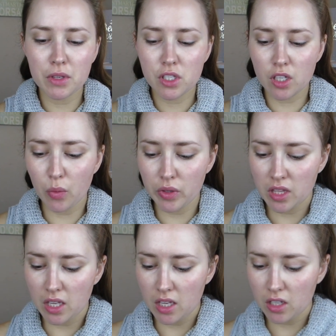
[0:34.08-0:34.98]
start with
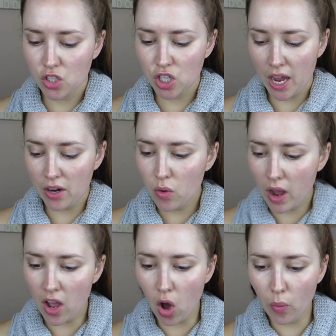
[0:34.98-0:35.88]
the shadow,
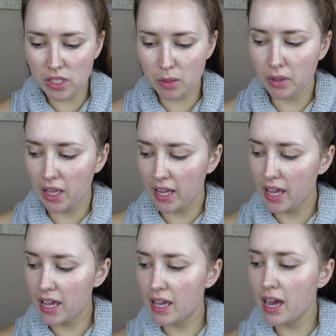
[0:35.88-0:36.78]
I always apply
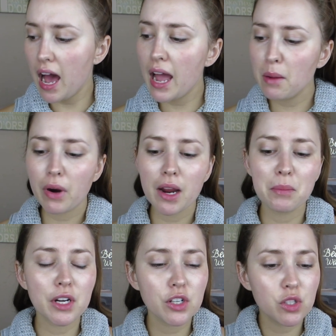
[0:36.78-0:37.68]
a eye
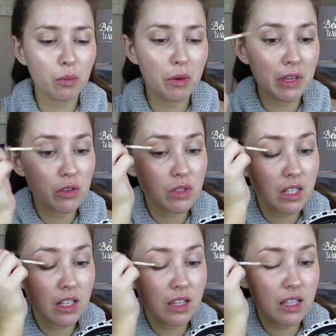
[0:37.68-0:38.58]
primer. So I'm going to be
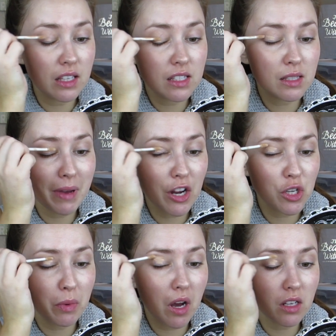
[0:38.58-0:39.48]
using the
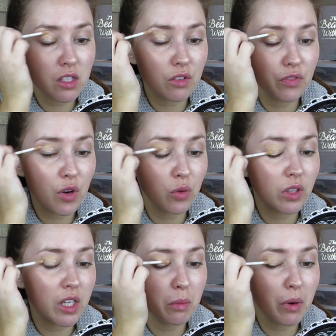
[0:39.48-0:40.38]
Smashbox Photo
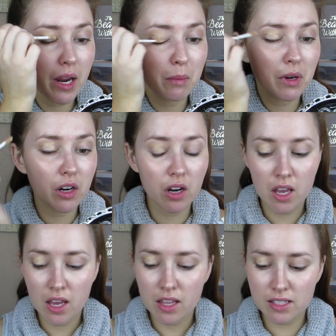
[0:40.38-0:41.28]
Lid Primer.
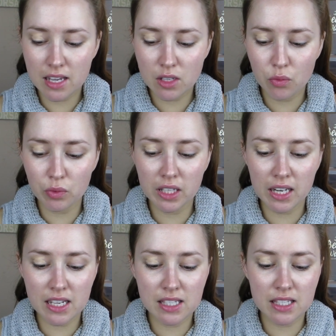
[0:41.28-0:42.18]
This has a really
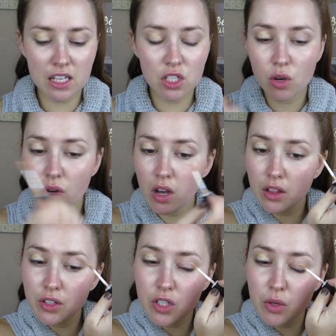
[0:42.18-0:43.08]
nice skin tone
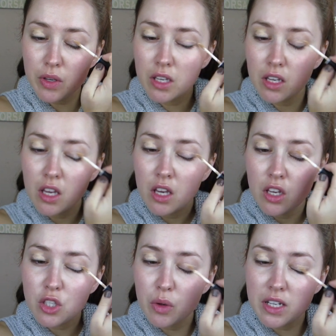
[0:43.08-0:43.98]
color to it,
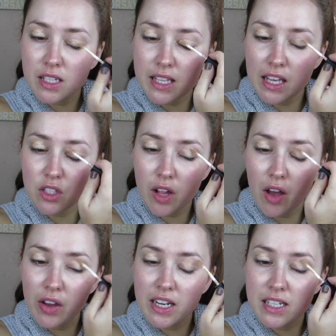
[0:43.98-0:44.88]
so it does cancel
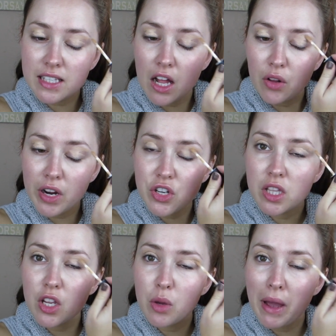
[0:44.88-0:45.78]
out any
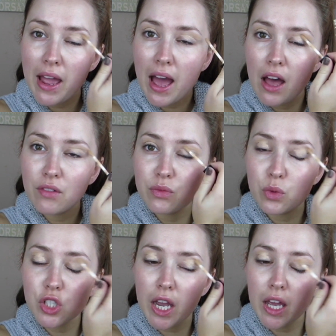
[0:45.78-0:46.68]
discoloration that you might have,
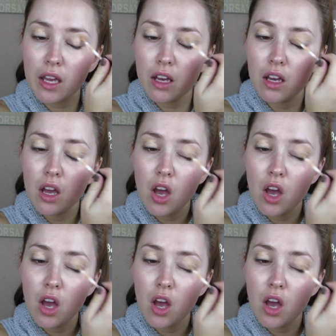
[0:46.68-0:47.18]
which I